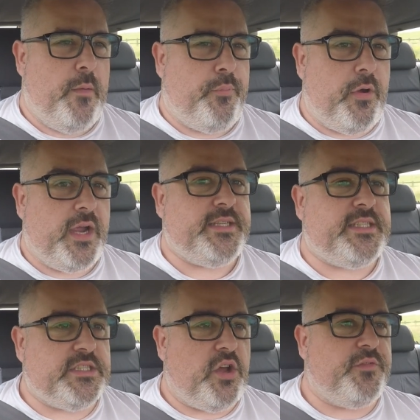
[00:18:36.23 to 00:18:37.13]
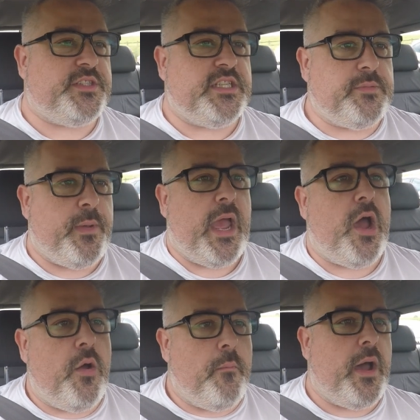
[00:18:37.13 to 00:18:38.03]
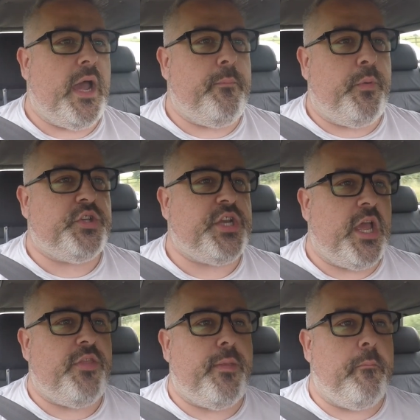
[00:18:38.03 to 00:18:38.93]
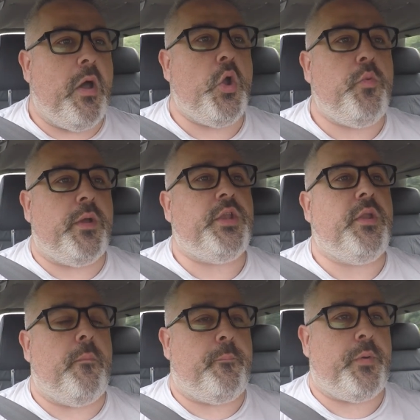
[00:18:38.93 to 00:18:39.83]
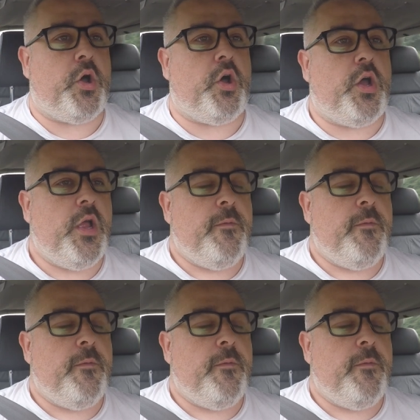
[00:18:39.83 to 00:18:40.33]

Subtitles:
Price is obviously a bit out of my budget at the moment, but